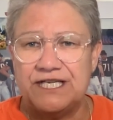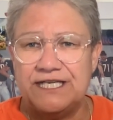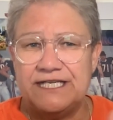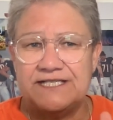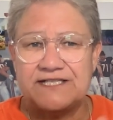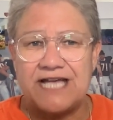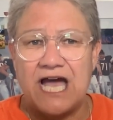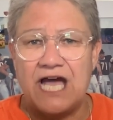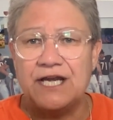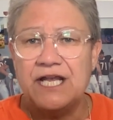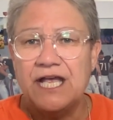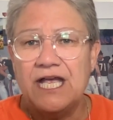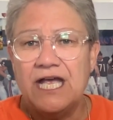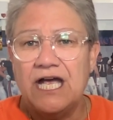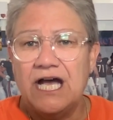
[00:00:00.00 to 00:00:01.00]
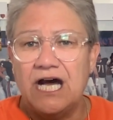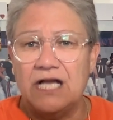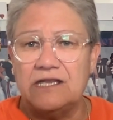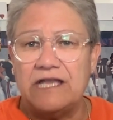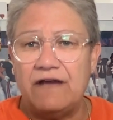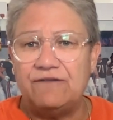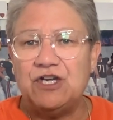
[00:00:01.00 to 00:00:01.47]
He's got
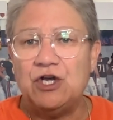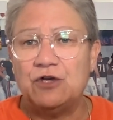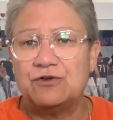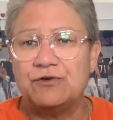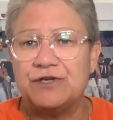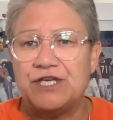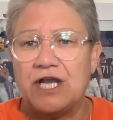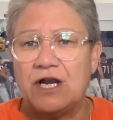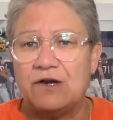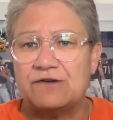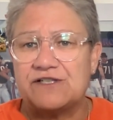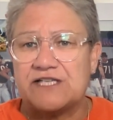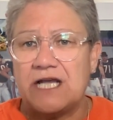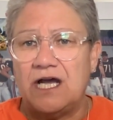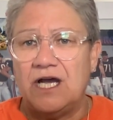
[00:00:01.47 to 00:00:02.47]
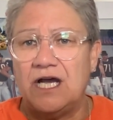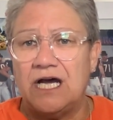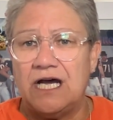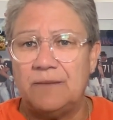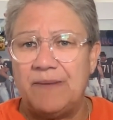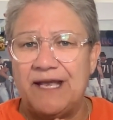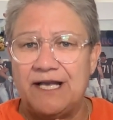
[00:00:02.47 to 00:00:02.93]
1,100 yards
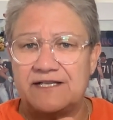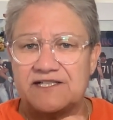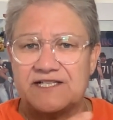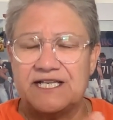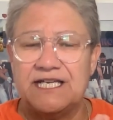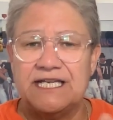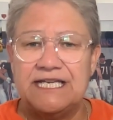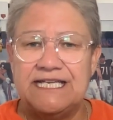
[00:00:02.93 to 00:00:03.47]
passing.